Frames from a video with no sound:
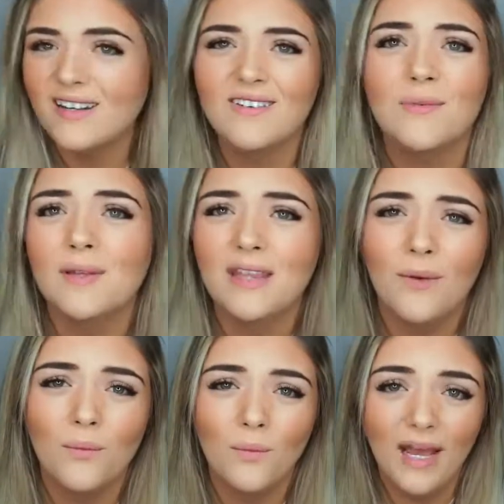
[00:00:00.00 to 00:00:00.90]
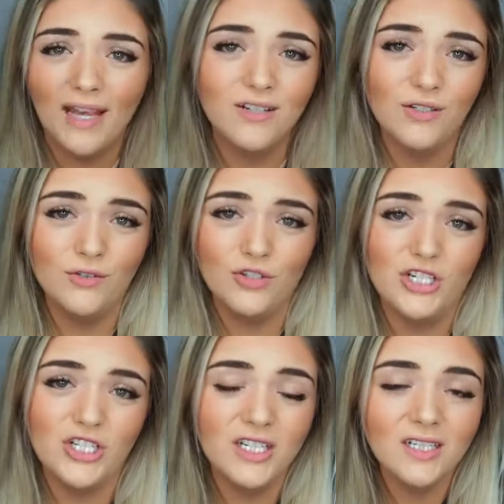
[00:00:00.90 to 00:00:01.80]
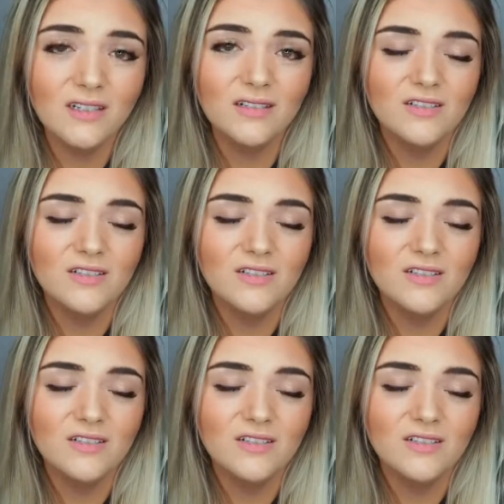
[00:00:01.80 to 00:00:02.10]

I don't know, but that had nutrition.